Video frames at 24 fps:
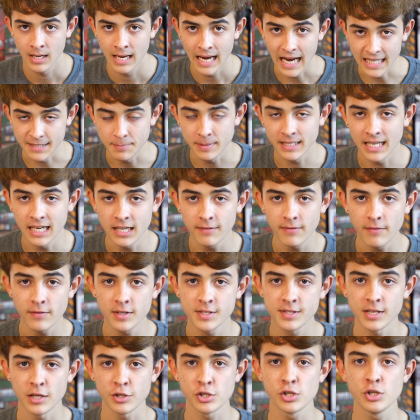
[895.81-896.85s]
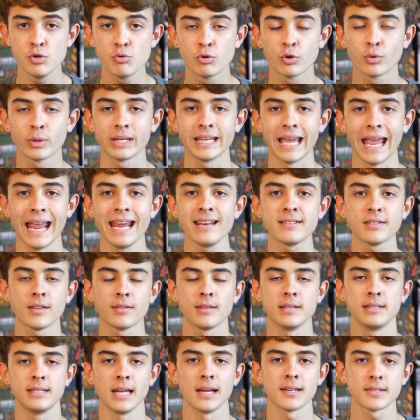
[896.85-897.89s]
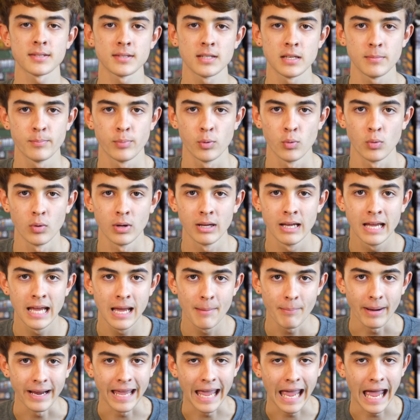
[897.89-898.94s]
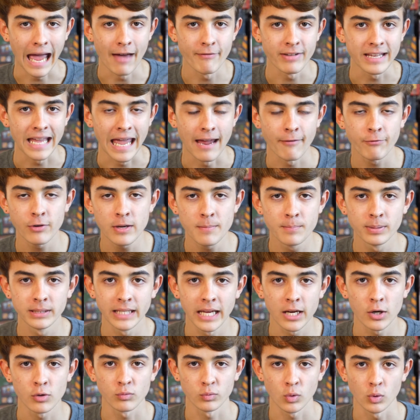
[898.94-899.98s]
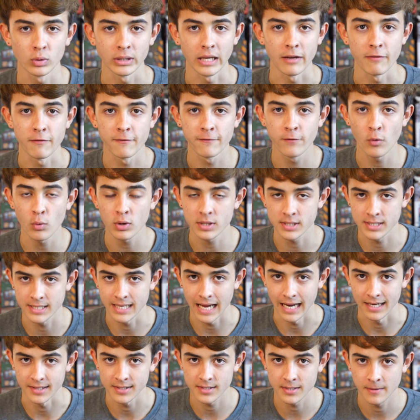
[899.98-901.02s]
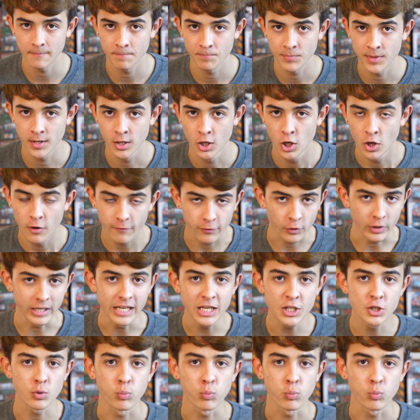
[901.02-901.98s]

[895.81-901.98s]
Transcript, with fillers: At the beginning of every session, you create the destiny pool by having every player roll a force dice. For each